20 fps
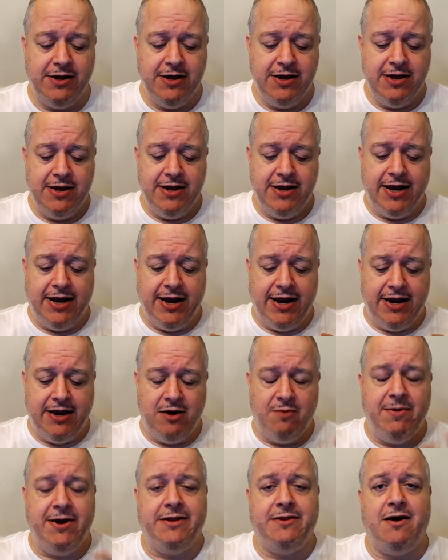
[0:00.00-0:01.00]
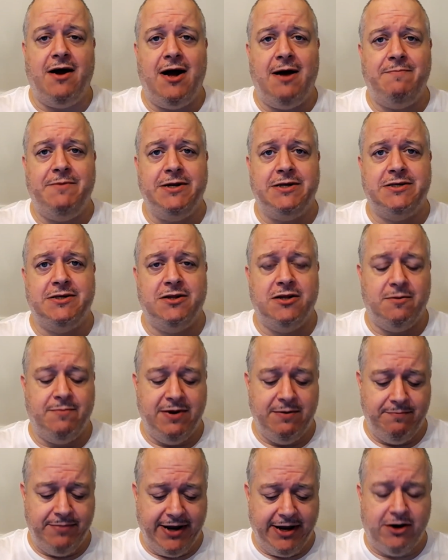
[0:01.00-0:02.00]
and it'll make the optics a little
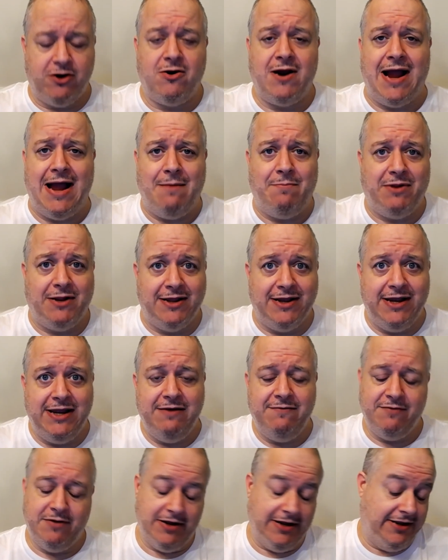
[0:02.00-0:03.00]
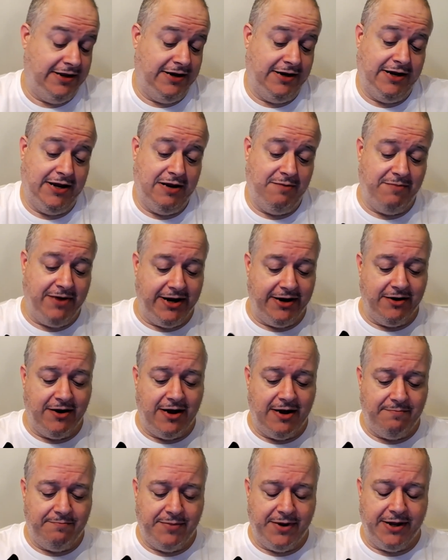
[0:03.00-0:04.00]
bit better, I believe. And then again, it may
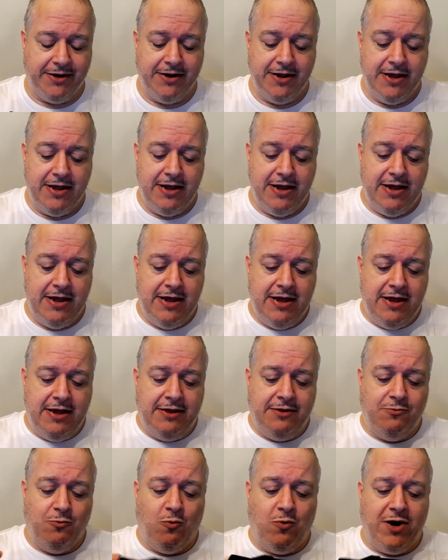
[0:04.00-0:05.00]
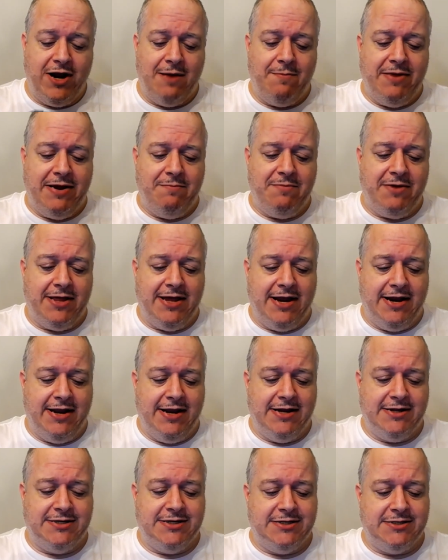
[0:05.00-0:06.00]
not. But what I mean by that
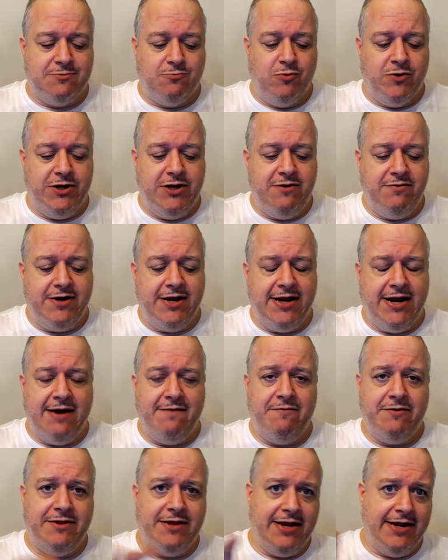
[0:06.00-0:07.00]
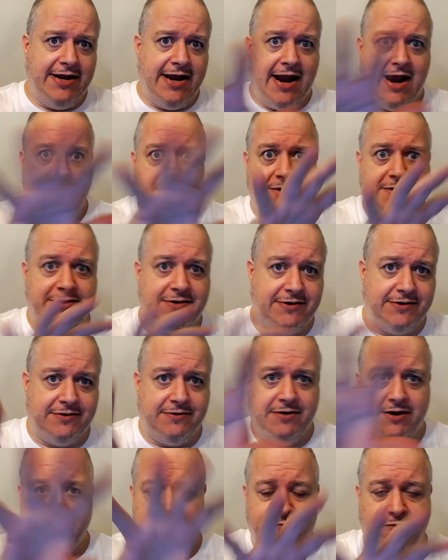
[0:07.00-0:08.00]
is when you get everything out
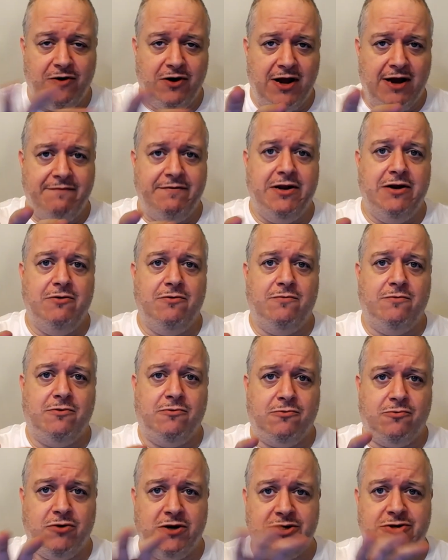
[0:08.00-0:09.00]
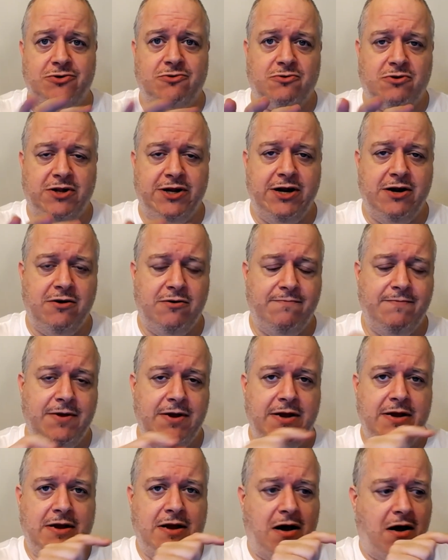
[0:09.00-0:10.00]
in front of you crystal clear,
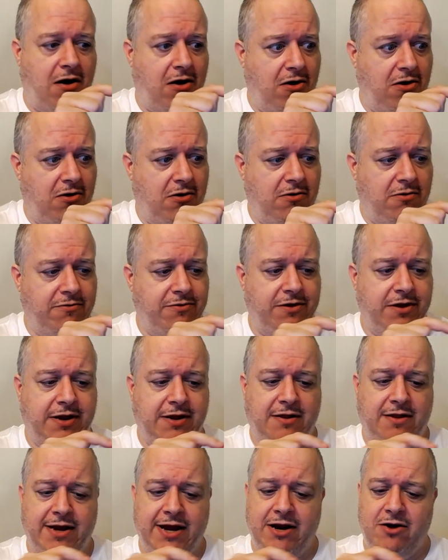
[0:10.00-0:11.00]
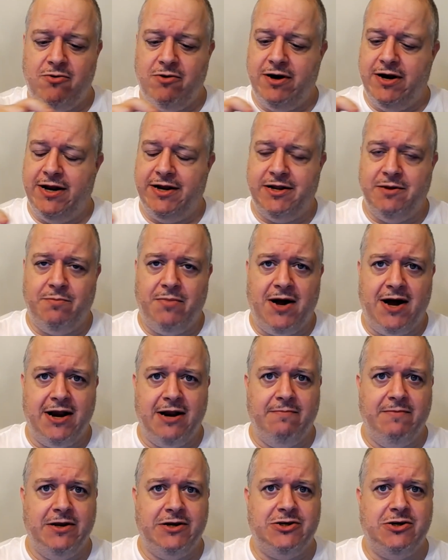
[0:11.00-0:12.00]
all the lettering at the bottom
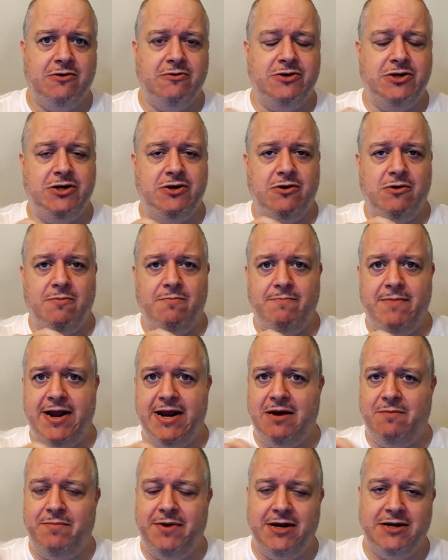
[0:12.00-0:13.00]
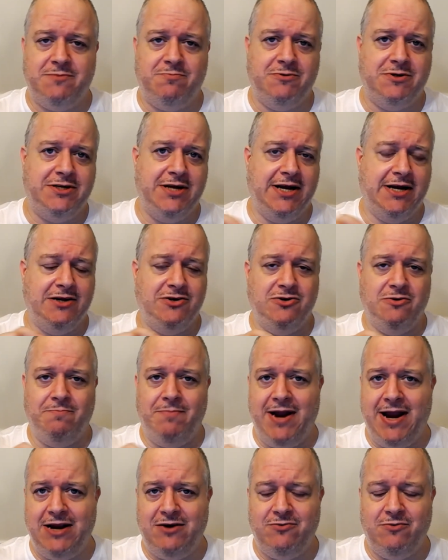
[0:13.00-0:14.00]
that shows you your megabits per second, your
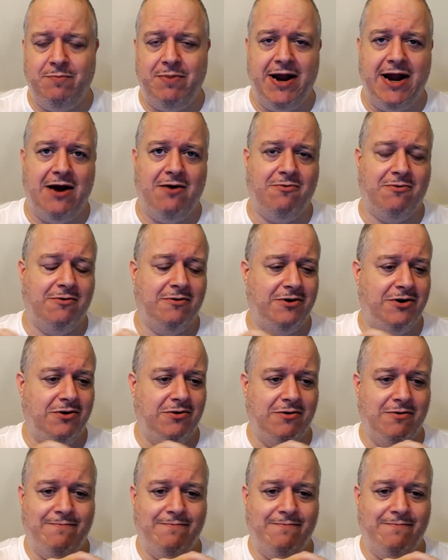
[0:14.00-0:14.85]
battery power, your